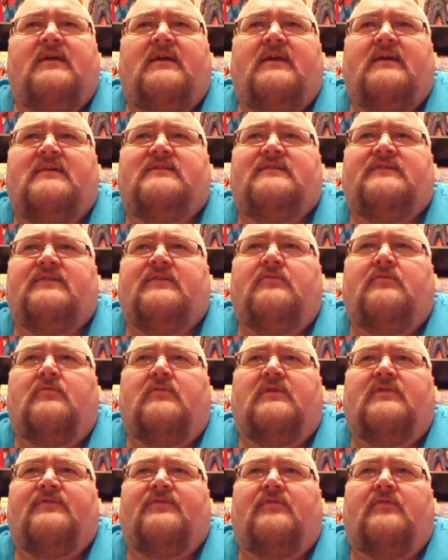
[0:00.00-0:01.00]
it still
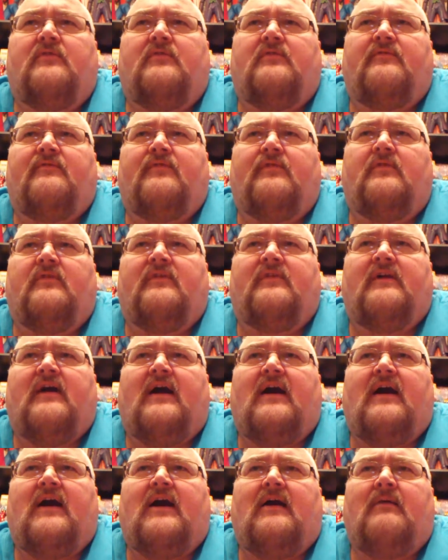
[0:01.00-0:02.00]
was for, for the
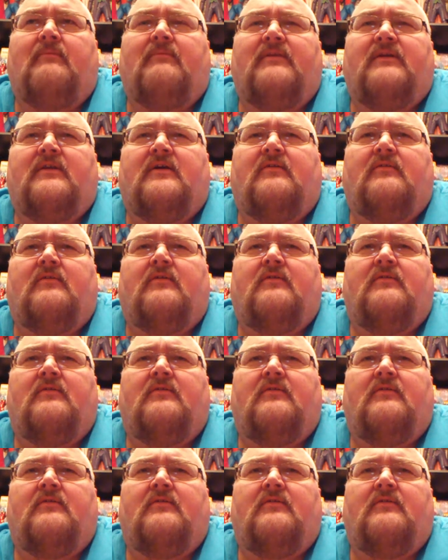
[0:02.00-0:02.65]
time, you know,